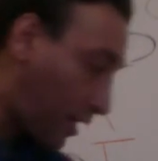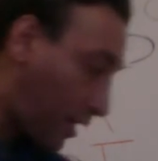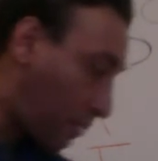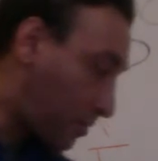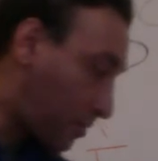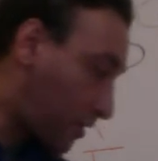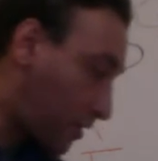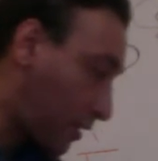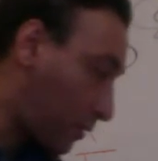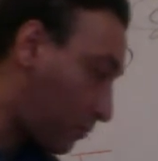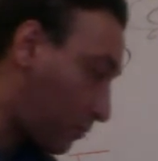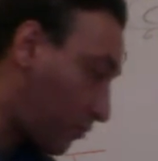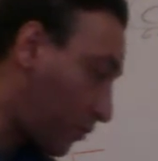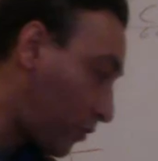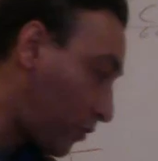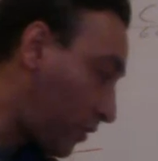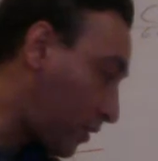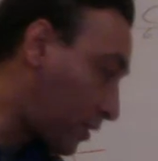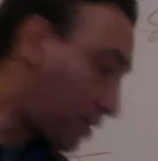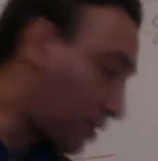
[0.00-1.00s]
complex enzyme
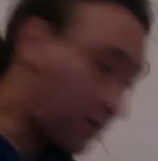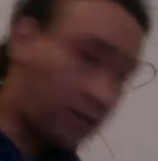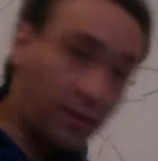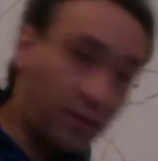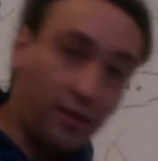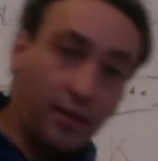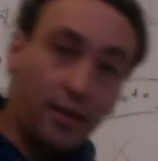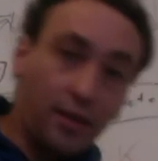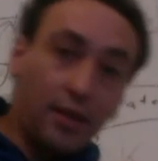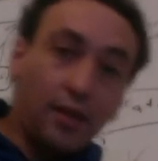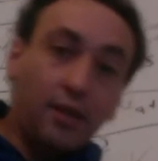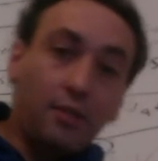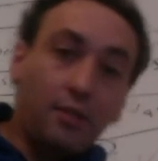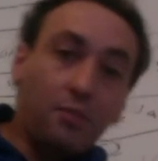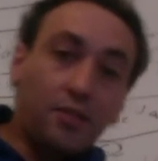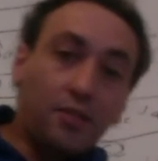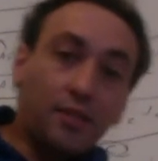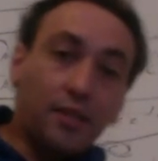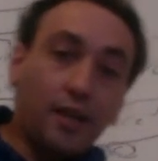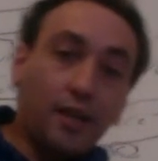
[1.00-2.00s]
4.
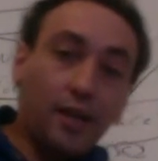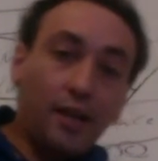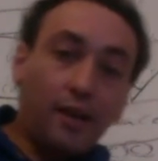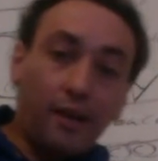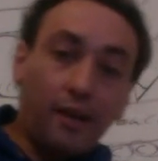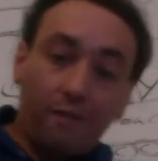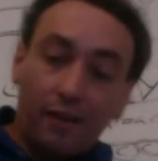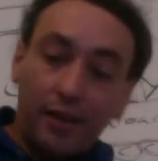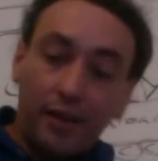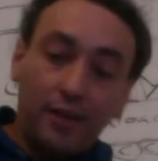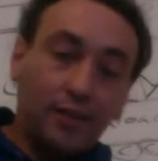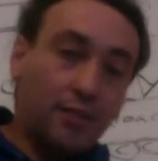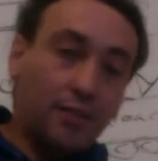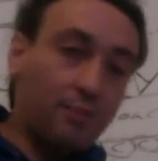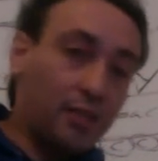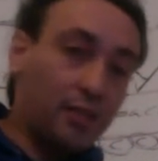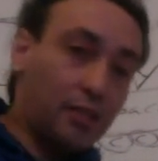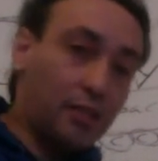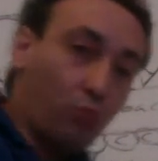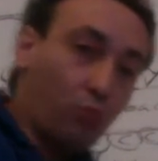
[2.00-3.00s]
And if I need
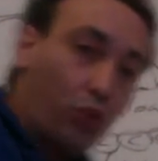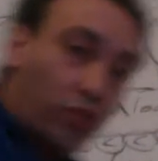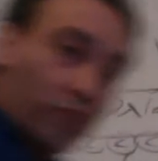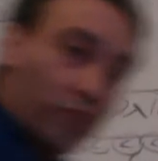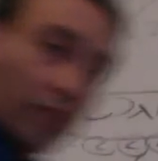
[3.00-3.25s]
to make this more